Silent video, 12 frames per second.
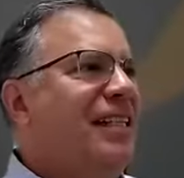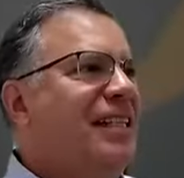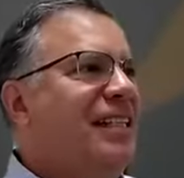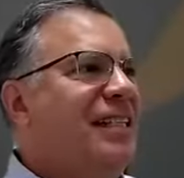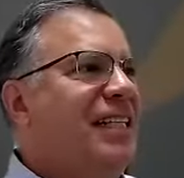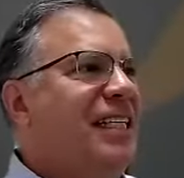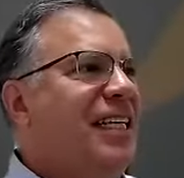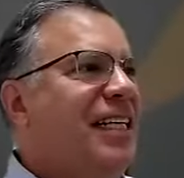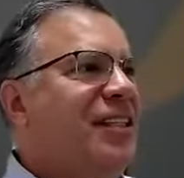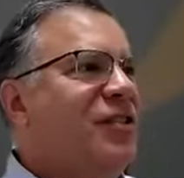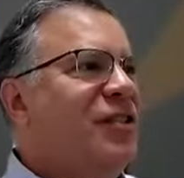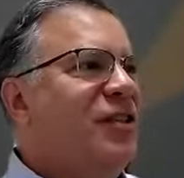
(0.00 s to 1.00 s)
I think the
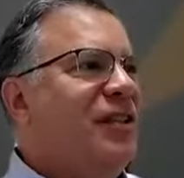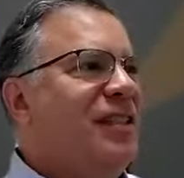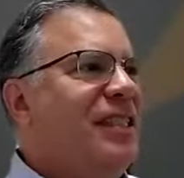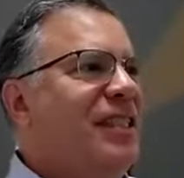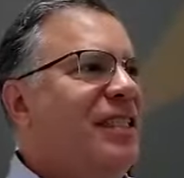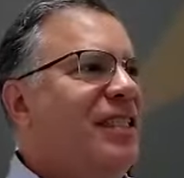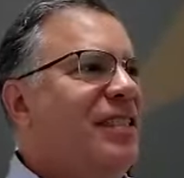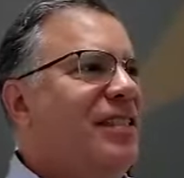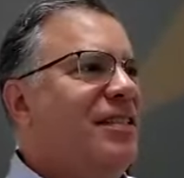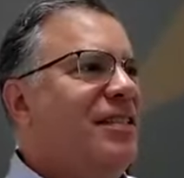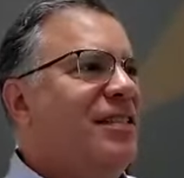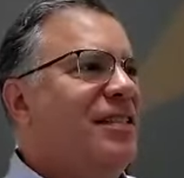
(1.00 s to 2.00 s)
answer
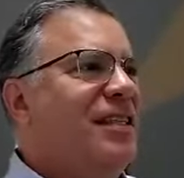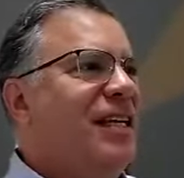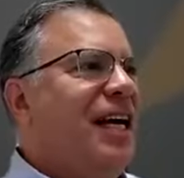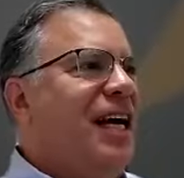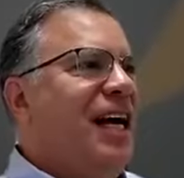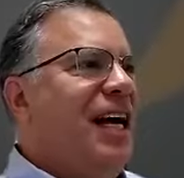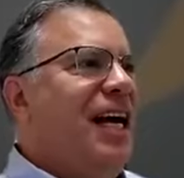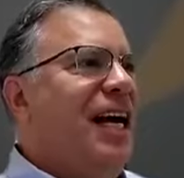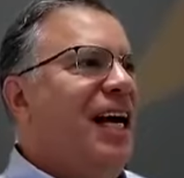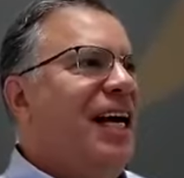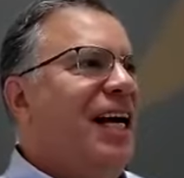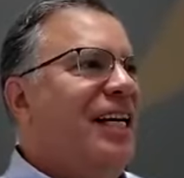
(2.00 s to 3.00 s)
is,
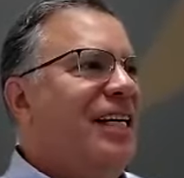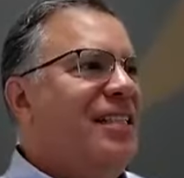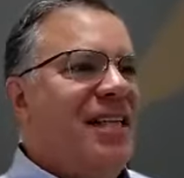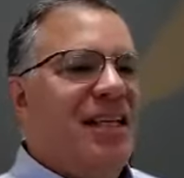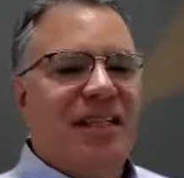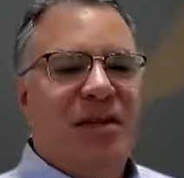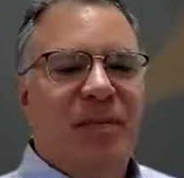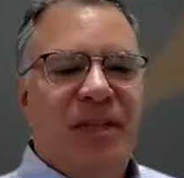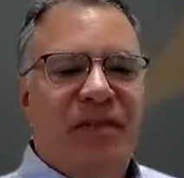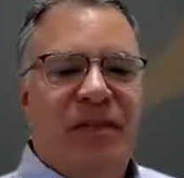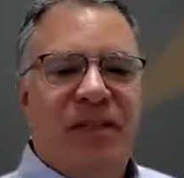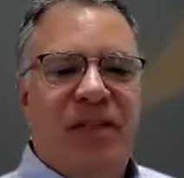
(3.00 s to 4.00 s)
and I say this a
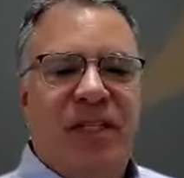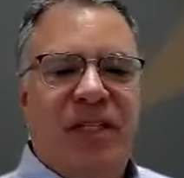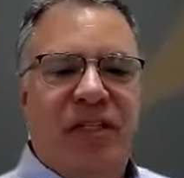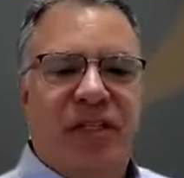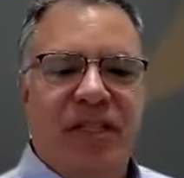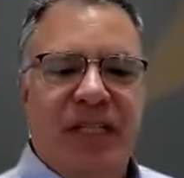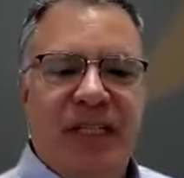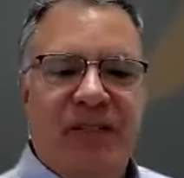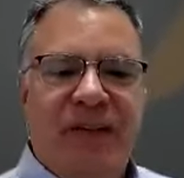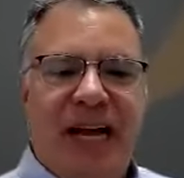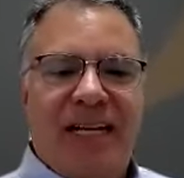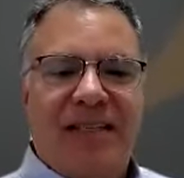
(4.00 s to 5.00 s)
bit facetiously,
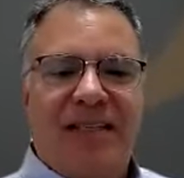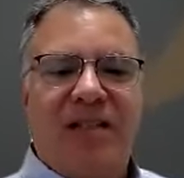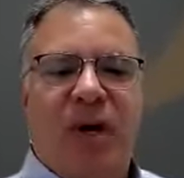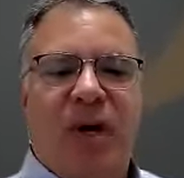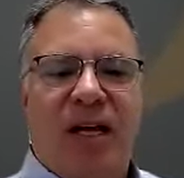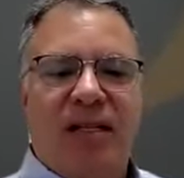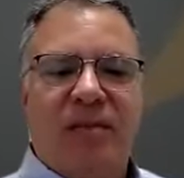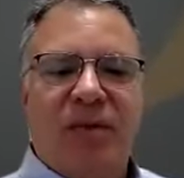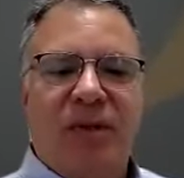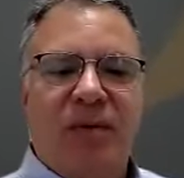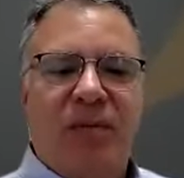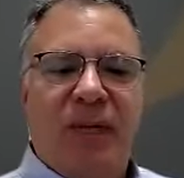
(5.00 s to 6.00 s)
as fast as
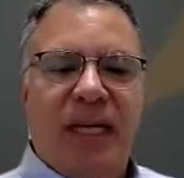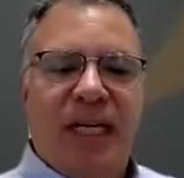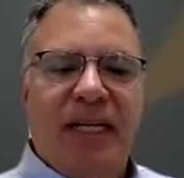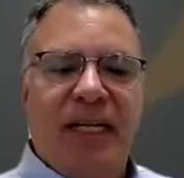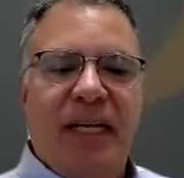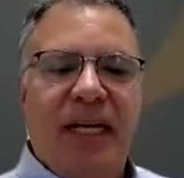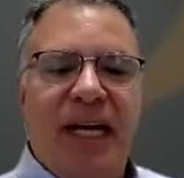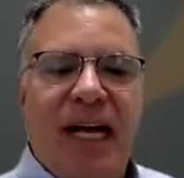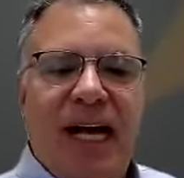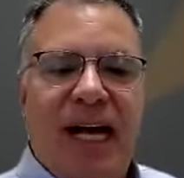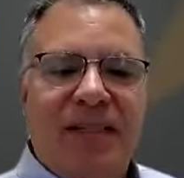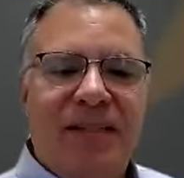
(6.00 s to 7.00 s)
possible. But
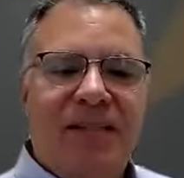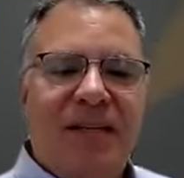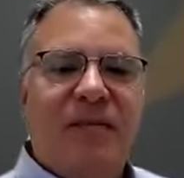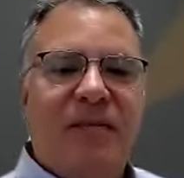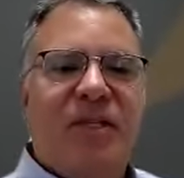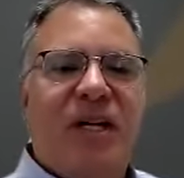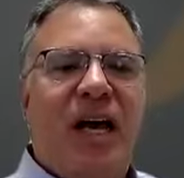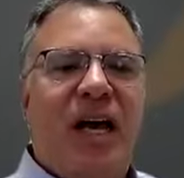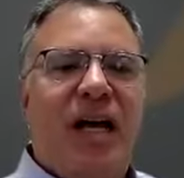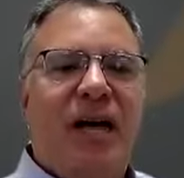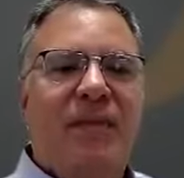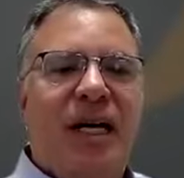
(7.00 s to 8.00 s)
at the same
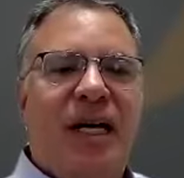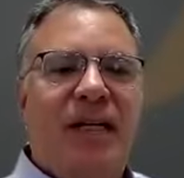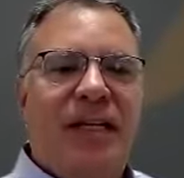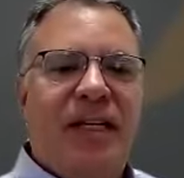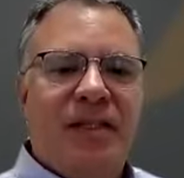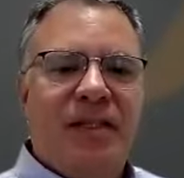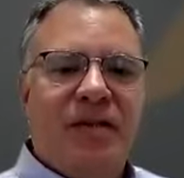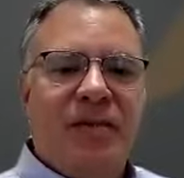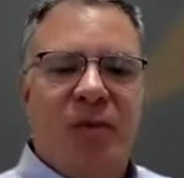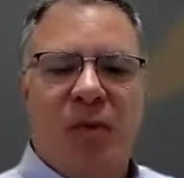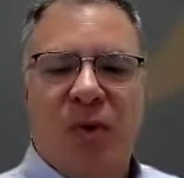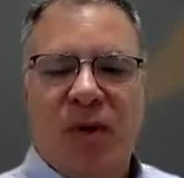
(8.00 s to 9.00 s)
time, I think it's
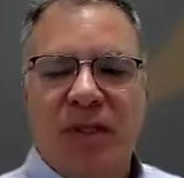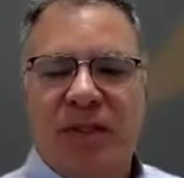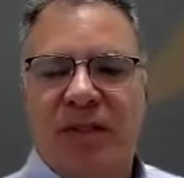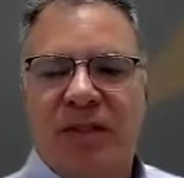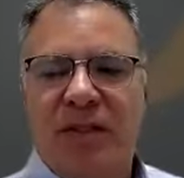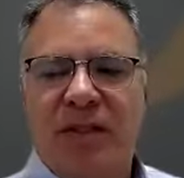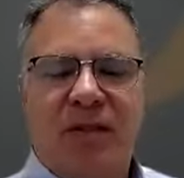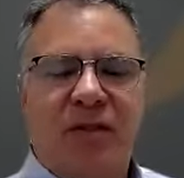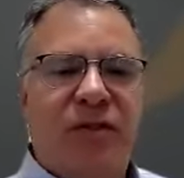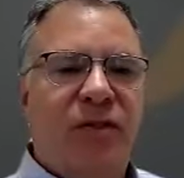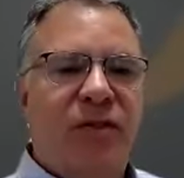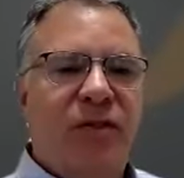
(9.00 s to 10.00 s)
important
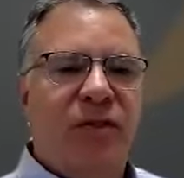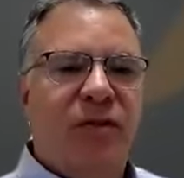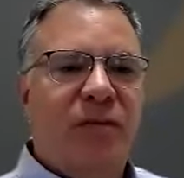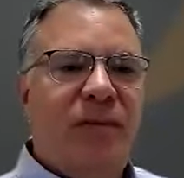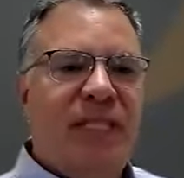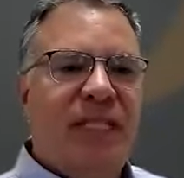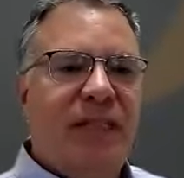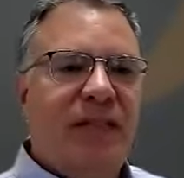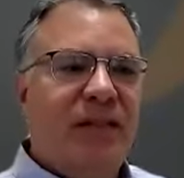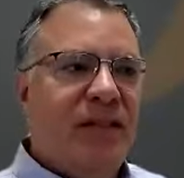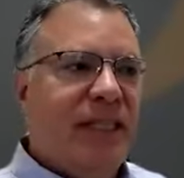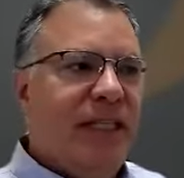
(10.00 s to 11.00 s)
to be
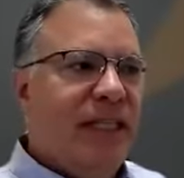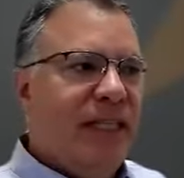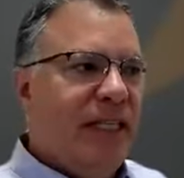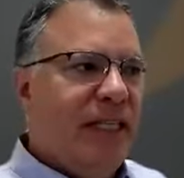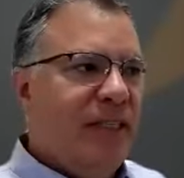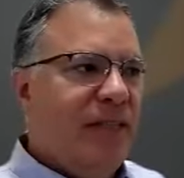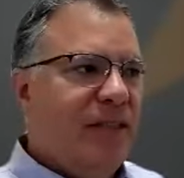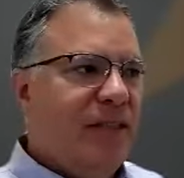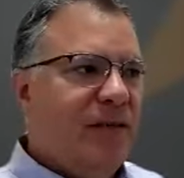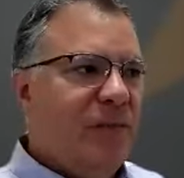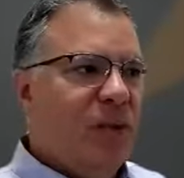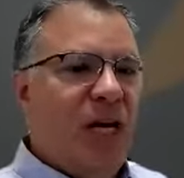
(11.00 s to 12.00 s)
looking at
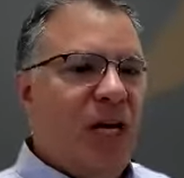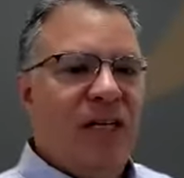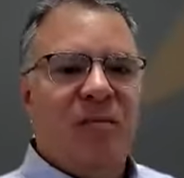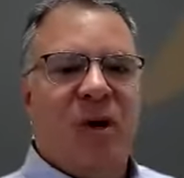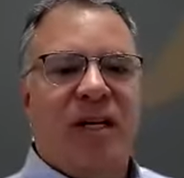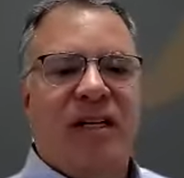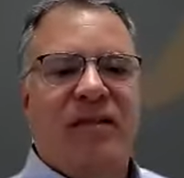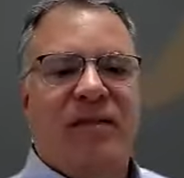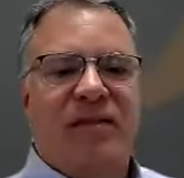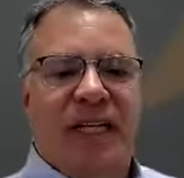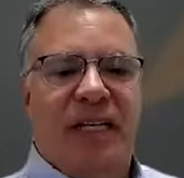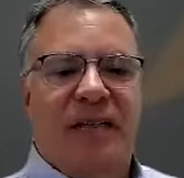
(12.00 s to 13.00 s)
the product market
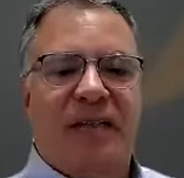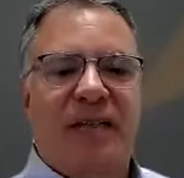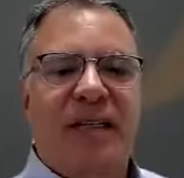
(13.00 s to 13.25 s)
fit.